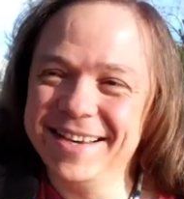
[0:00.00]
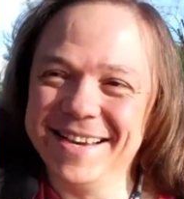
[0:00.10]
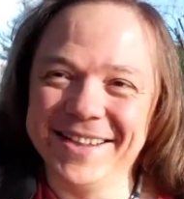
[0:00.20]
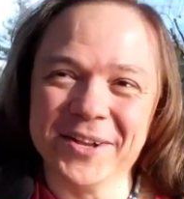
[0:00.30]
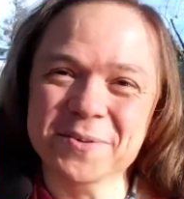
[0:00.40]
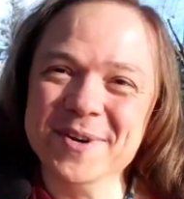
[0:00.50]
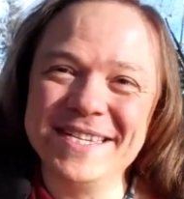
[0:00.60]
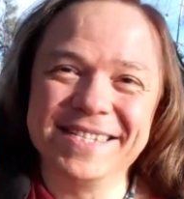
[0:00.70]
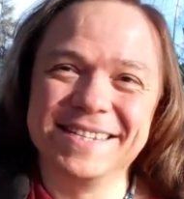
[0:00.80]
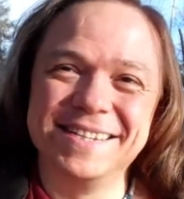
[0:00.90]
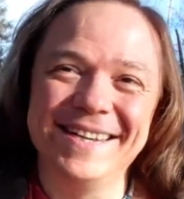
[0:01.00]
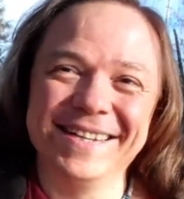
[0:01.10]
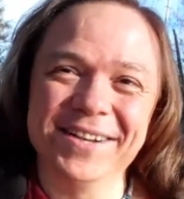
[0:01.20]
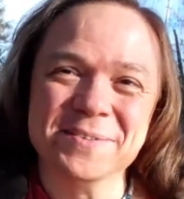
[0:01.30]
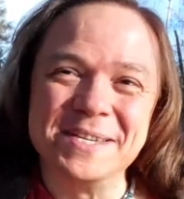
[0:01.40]
it always
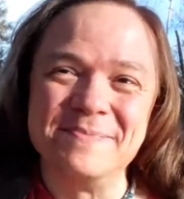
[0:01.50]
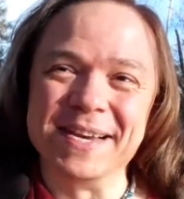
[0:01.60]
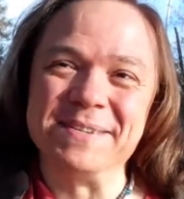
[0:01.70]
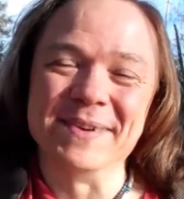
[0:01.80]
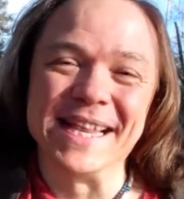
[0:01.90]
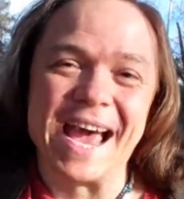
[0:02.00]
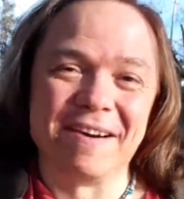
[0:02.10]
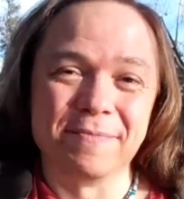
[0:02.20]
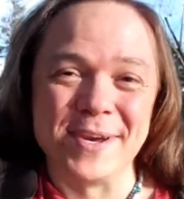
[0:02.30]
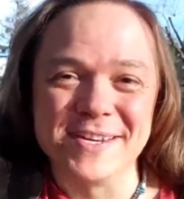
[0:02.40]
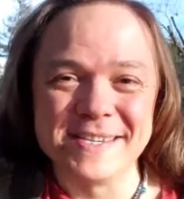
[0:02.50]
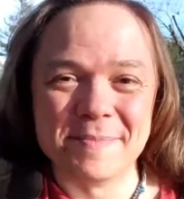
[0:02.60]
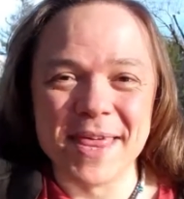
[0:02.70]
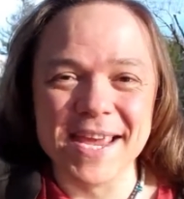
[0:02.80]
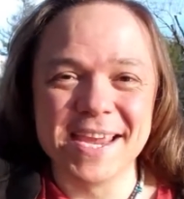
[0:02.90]
makes me laugh, because I'm
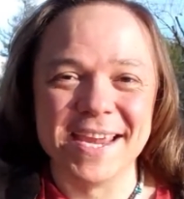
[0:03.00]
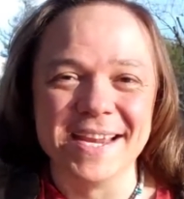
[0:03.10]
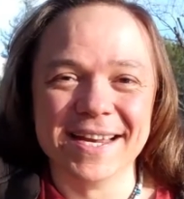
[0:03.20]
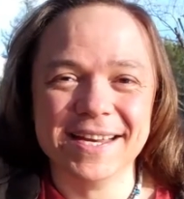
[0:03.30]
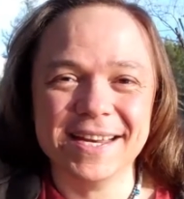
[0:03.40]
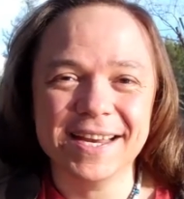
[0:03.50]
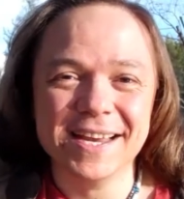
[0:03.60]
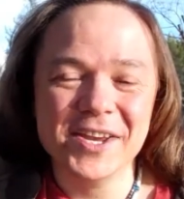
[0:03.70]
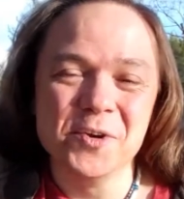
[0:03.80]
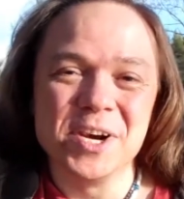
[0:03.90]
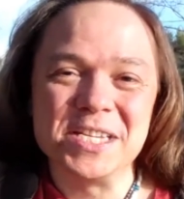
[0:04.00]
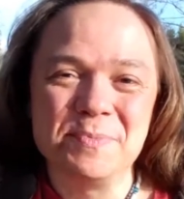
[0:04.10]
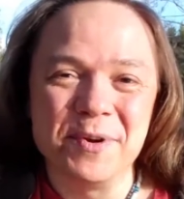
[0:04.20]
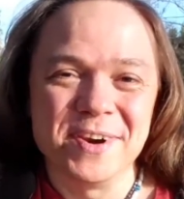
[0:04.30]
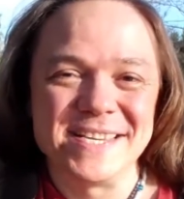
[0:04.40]
thinking, you're
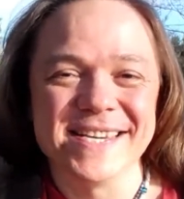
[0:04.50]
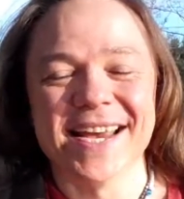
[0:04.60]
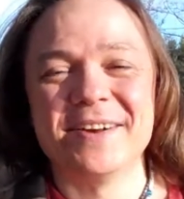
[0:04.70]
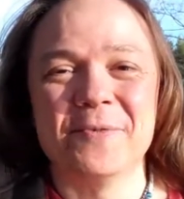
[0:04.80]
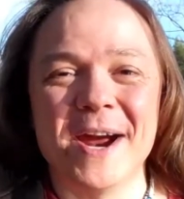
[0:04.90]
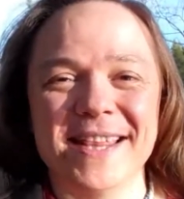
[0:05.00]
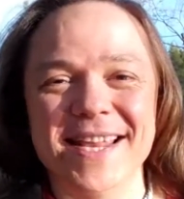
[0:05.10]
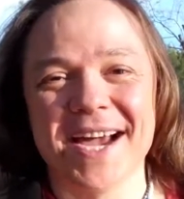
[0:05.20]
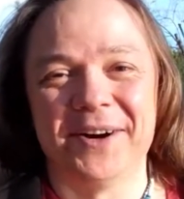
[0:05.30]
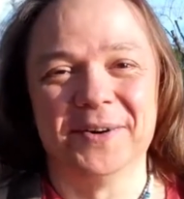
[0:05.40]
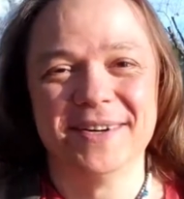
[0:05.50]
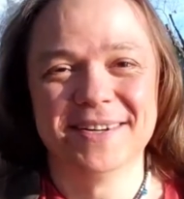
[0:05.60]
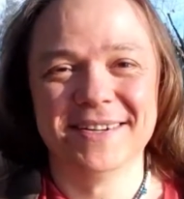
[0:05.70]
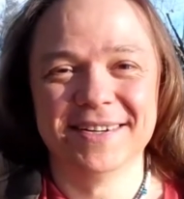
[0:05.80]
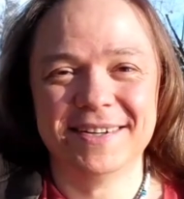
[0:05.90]
experiencing it right now.
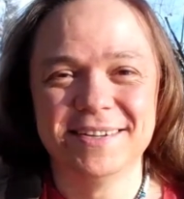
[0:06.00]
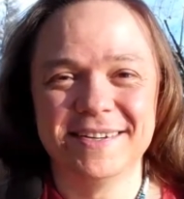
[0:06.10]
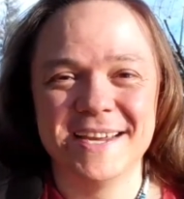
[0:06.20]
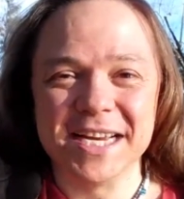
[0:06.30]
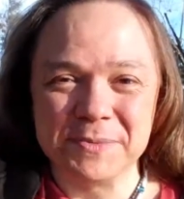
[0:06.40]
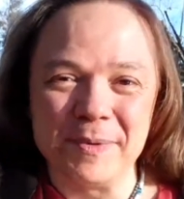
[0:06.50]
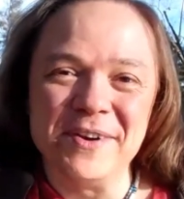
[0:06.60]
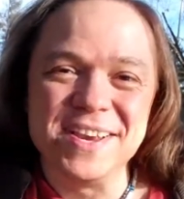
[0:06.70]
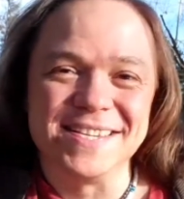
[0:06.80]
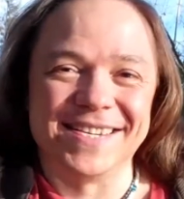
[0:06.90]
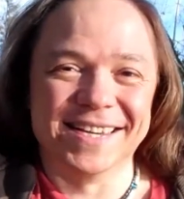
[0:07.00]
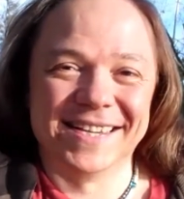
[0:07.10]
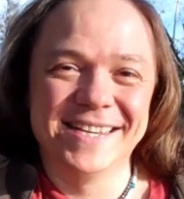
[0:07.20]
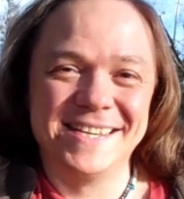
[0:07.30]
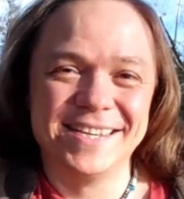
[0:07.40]
Experience it.
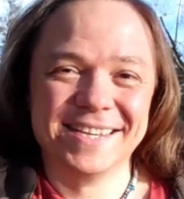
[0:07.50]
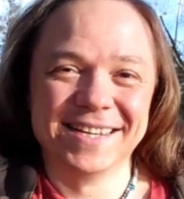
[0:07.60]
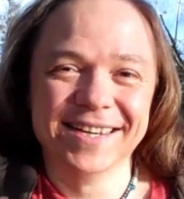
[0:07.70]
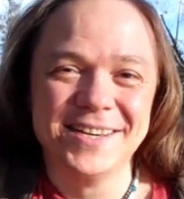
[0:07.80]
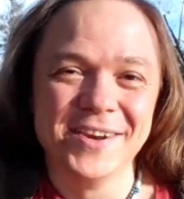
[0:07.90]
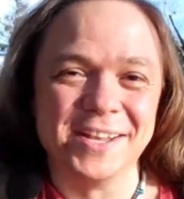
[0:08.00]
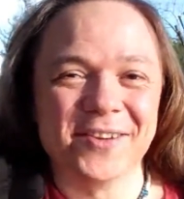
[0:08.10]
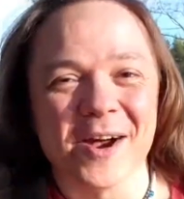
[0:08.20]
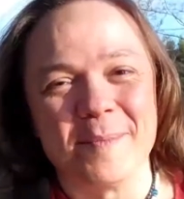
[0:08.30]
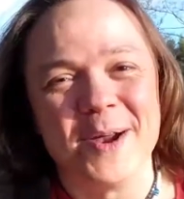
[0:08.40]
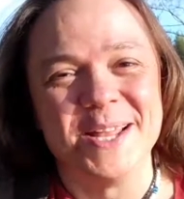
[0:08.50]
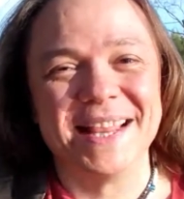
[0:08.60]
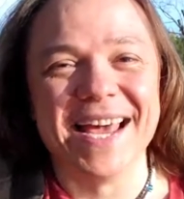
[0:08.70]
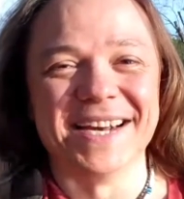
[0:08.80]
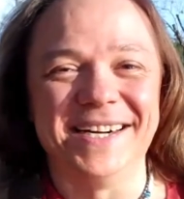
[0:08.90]
You can talk about it
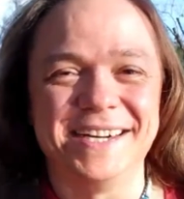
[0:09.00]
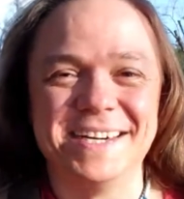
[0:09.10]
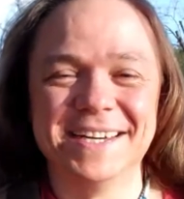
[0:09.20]
later.